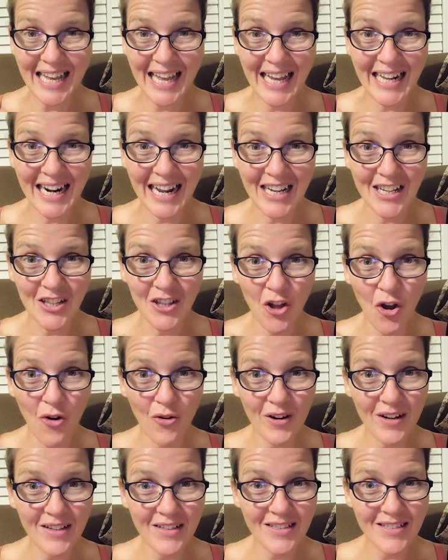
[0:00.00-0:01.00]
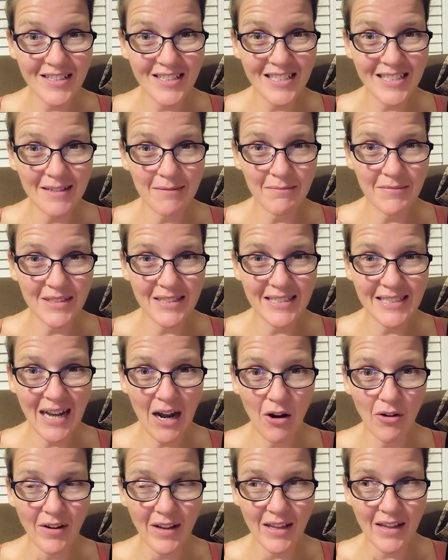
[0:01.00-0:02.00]
And I noticed some
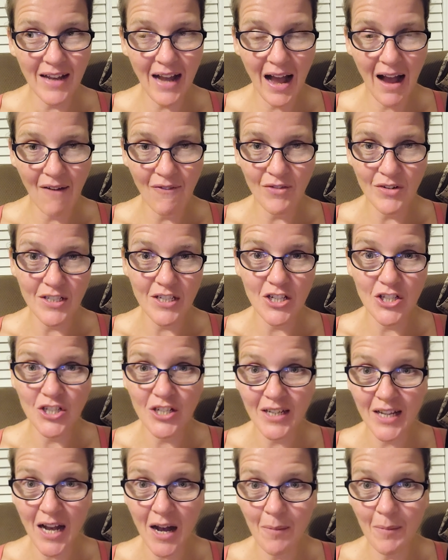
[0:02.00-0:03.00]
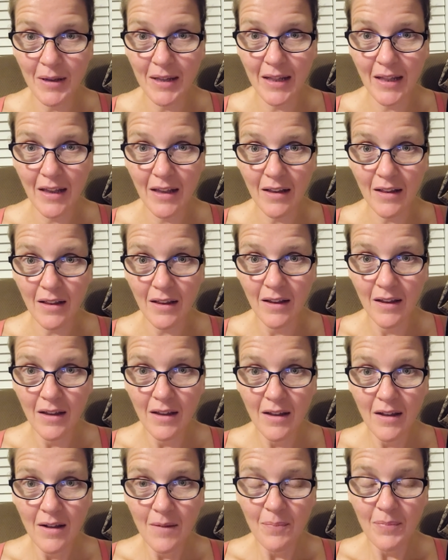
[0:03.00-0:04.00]
dowdy conversation coming in.
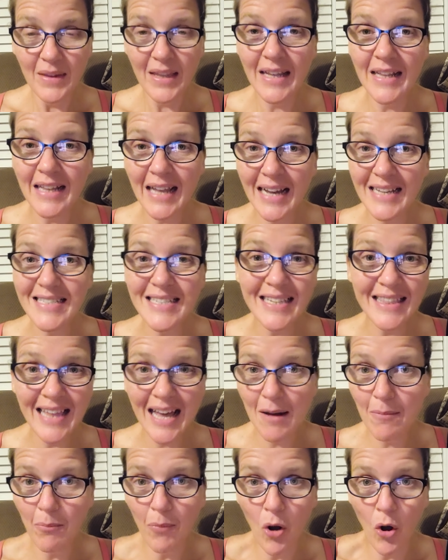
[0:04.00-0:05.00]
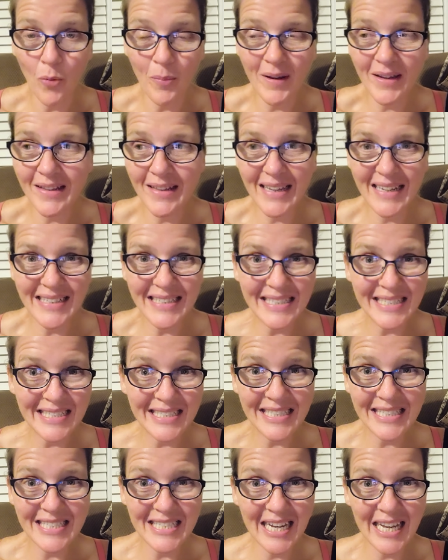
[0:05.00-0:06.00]
And guys, in that moment, it
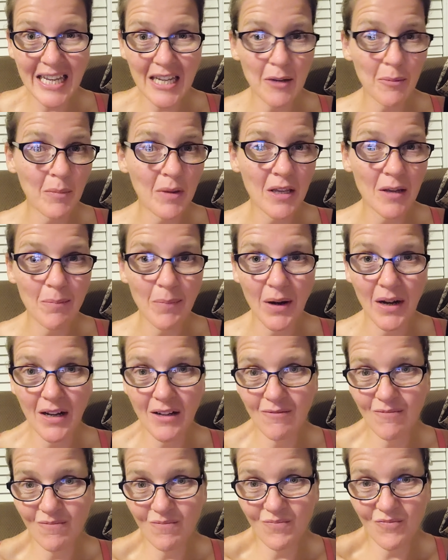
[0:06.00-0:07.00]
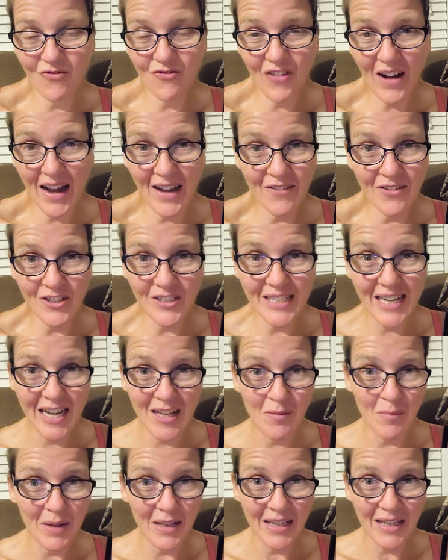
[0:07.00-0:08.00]
didn't take me but 5 or
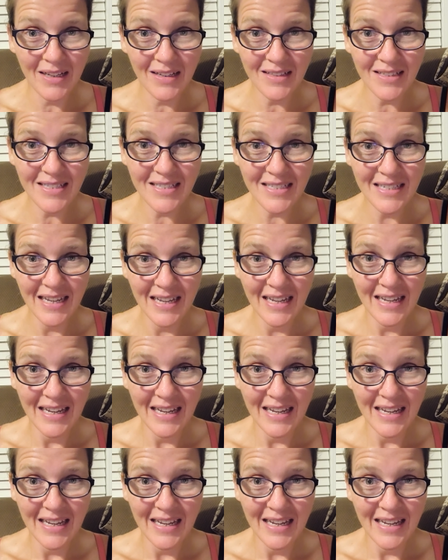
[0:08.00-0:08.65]
10 minutes.